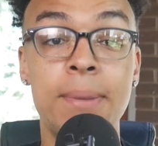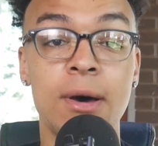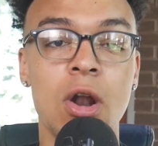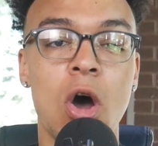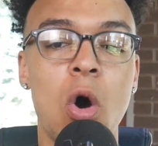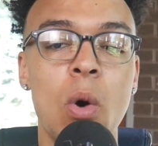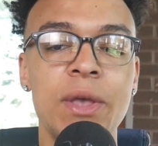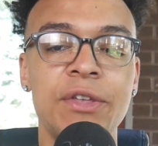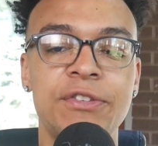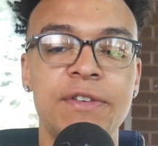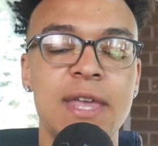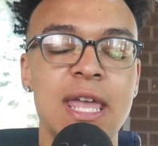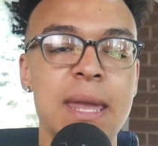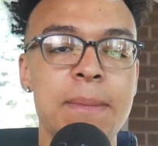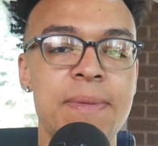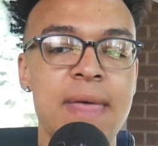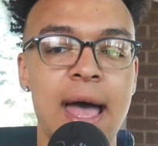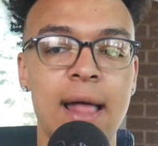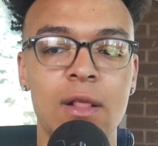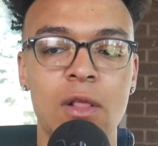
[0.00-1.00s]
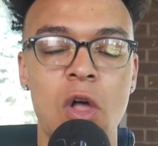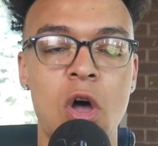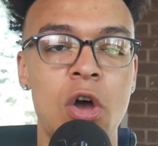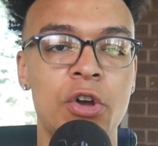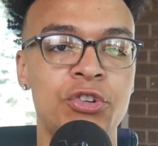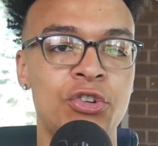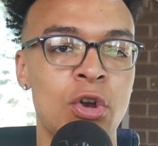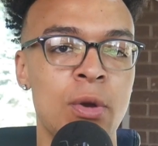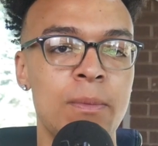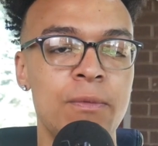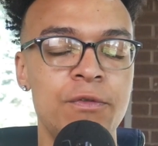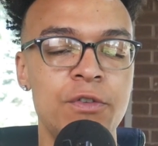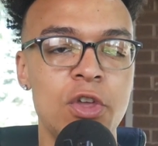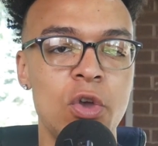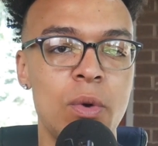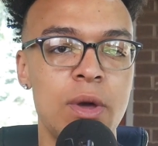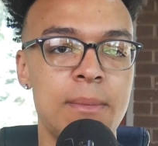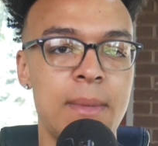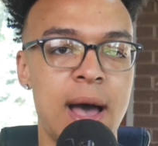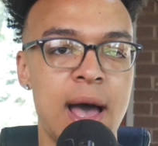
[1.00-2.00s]
But always keep that long-term
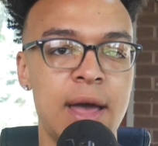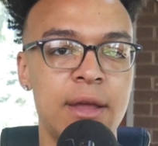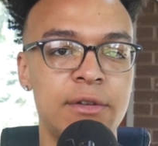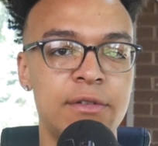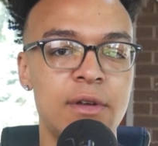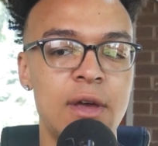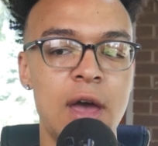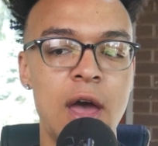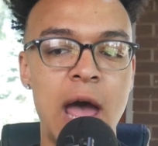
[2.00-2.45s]
view in mind.